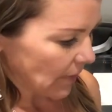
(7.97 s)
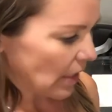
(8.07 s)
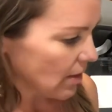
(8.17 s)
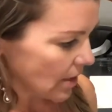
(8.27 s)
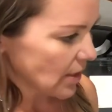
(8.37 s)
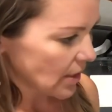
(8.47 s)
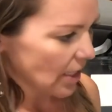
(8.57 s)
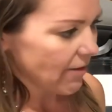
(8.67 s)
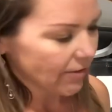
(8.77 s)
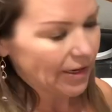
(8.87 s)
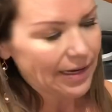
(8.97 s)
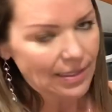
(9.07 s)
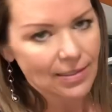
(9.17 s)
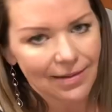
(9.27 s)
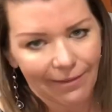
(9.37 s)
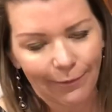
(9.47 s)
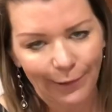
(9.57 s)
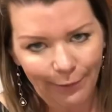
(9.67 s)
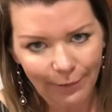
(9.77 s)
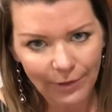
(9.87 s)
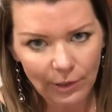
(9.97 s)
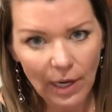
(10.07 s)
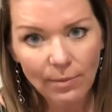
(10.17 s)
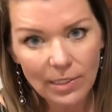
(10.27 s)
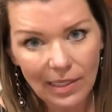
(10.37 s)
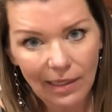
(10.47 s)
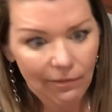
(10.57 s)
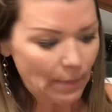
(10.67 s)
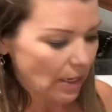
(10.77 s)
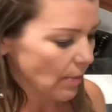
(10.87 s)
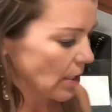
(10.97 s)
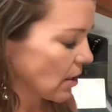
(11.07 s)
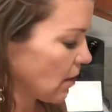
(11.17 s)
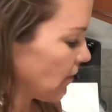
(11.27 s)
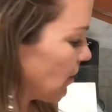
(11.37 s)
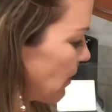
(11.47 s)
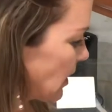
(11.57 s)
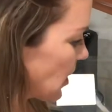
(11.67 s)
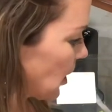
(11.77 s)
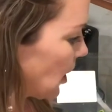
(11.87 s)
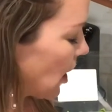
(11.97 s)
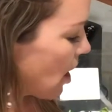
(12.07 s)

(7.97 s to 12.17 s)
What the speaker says: this stuff, or I guess not really review it. I'm just going to give my opinion of it basically.